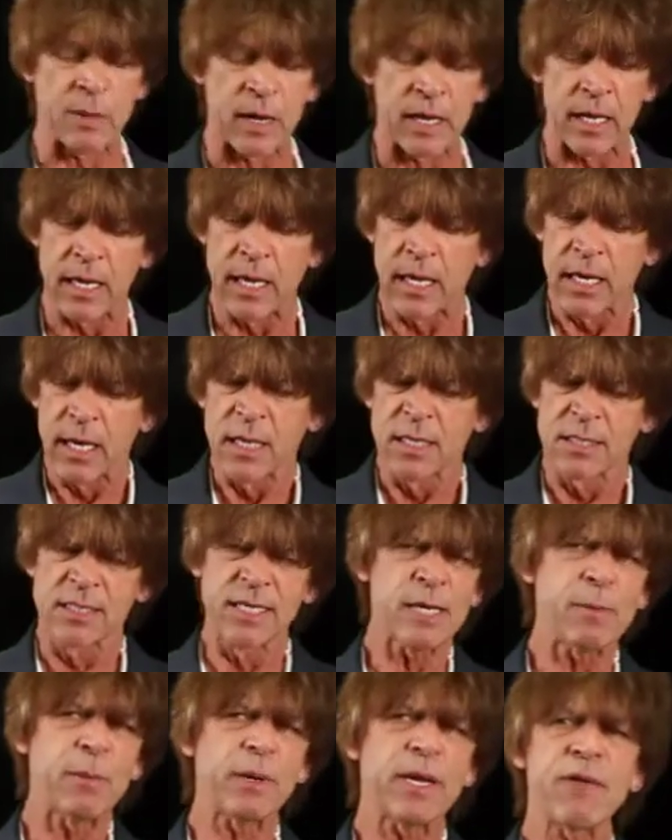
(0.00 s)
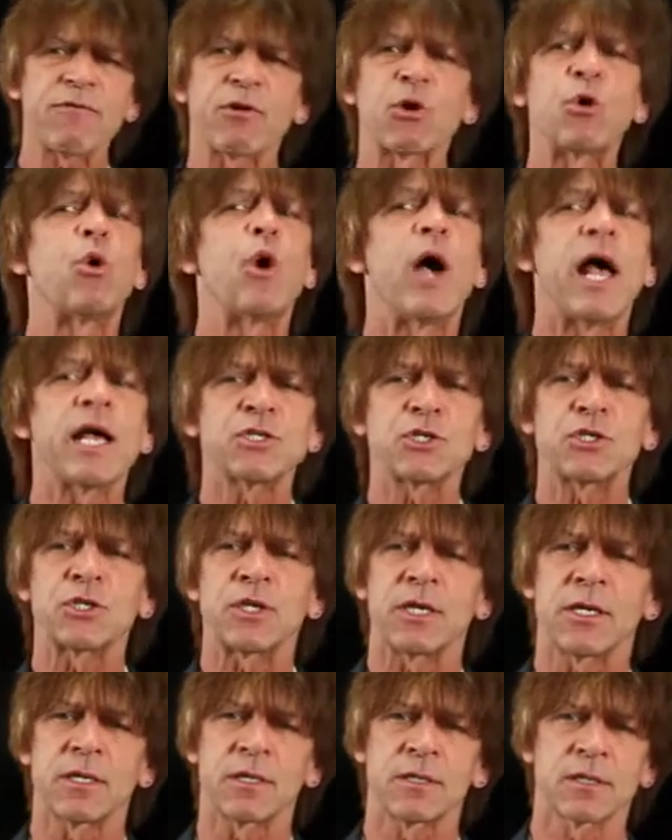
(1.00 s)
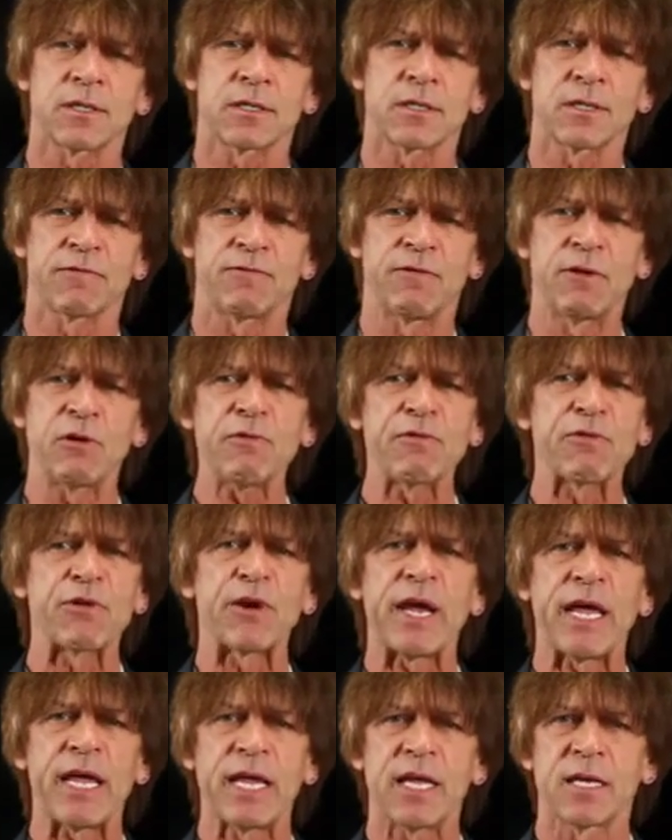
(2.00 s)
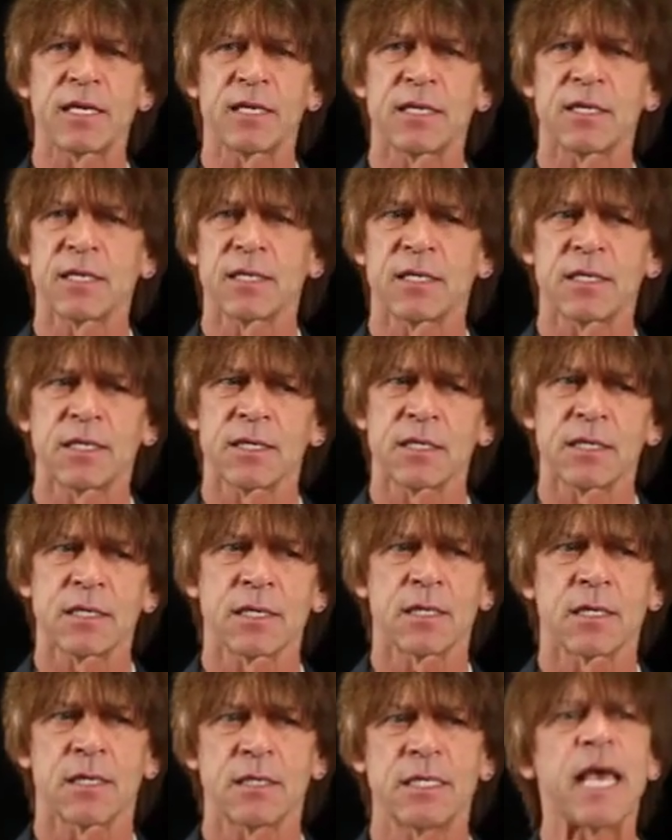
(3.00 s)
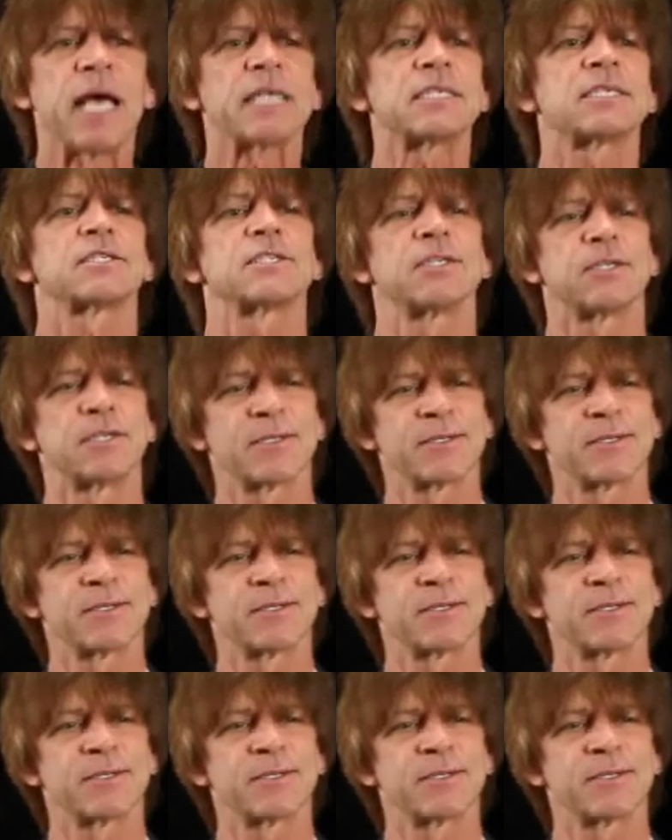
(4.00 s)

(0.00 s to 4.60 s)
but does anybody have a question? Feel free. Yes.